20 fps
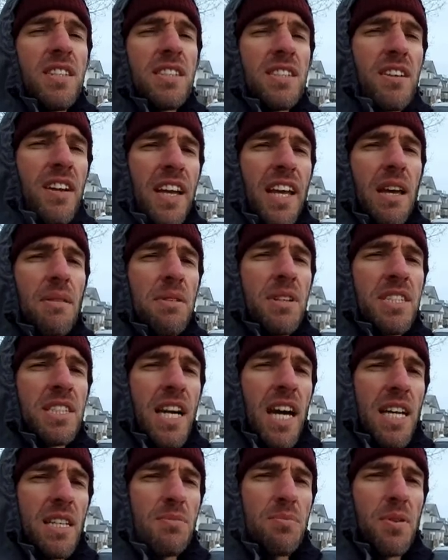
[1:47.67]
until I came to
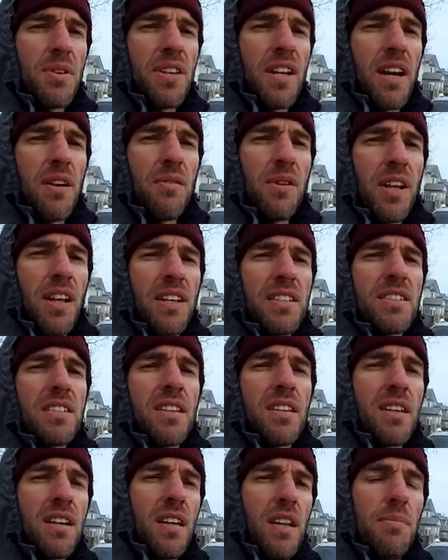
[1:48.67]
Jasper that I realized that
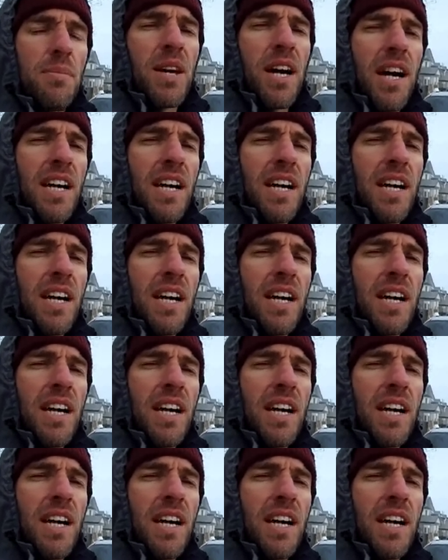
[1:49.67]
the Columbia